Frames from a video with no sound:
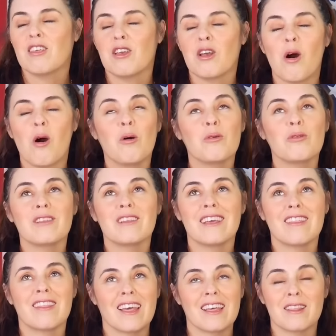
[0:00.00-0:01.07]
The
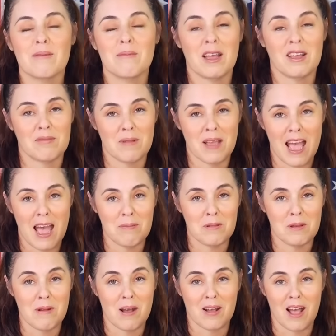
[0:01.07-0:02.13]
only thing that makes me happy
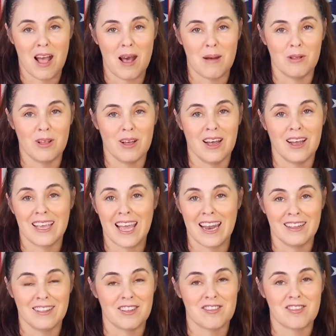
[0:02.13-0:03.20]
about Kamala
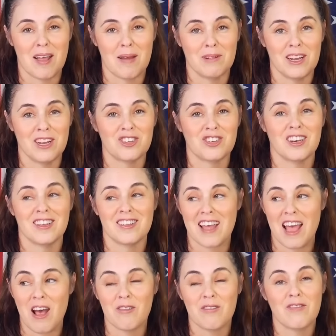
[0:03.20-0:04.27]
getting this nomination is
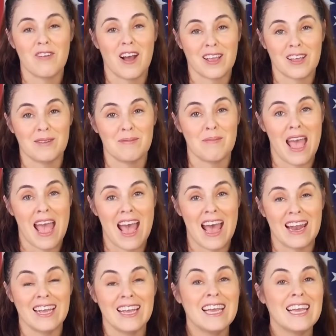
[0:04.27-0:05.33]
how fucking
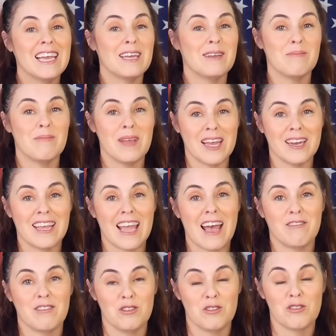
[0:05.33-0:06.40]
mad it made
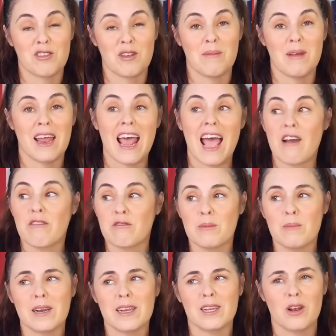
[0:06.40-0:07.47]
Gavin Newsom. And
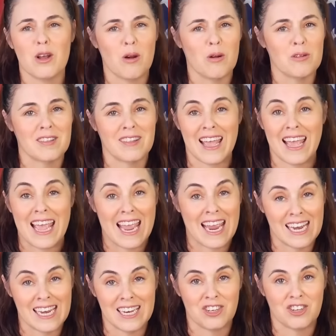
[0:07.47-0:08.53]
everybody knows they
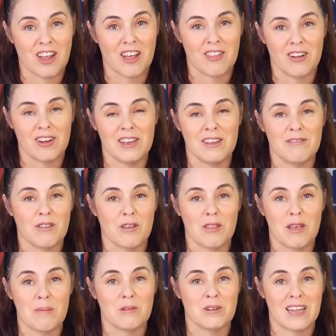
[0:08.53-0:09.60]
hate each other, even though
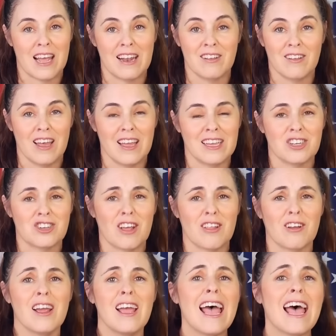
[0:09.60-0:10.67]
they pretend to like each
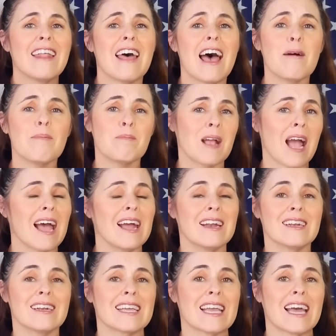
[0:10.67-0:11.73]
other. And that guy
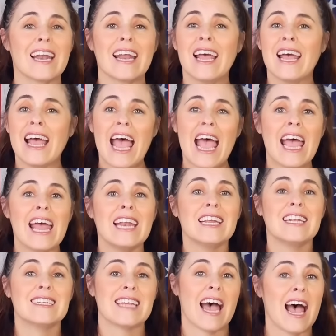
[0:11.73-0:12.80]
didn't get
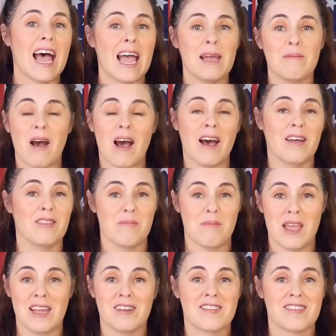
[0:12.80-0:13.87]
any time on the
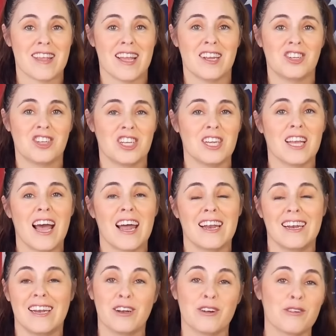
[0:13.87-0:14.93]
main stage. He got
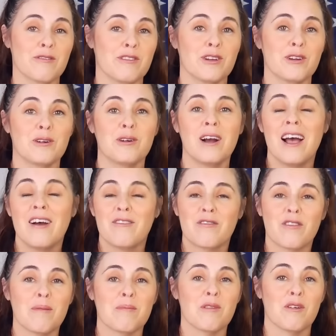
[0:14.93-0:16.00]
an interview
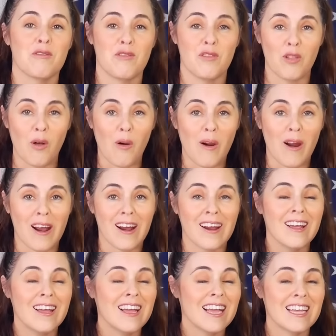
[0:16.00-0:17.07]
from the floor.
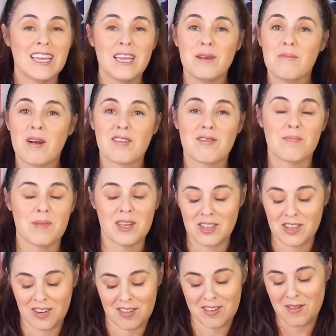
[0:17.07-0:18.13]
He must be
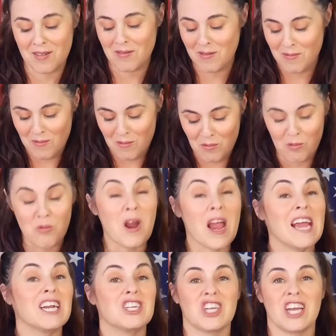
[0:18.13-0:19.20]
just
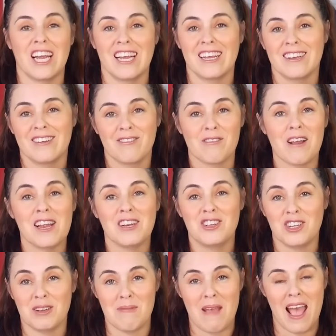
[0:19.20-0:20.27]
raging,
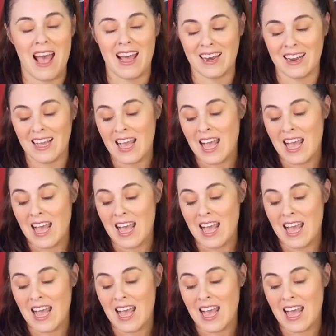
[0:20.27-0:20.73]
raging mad.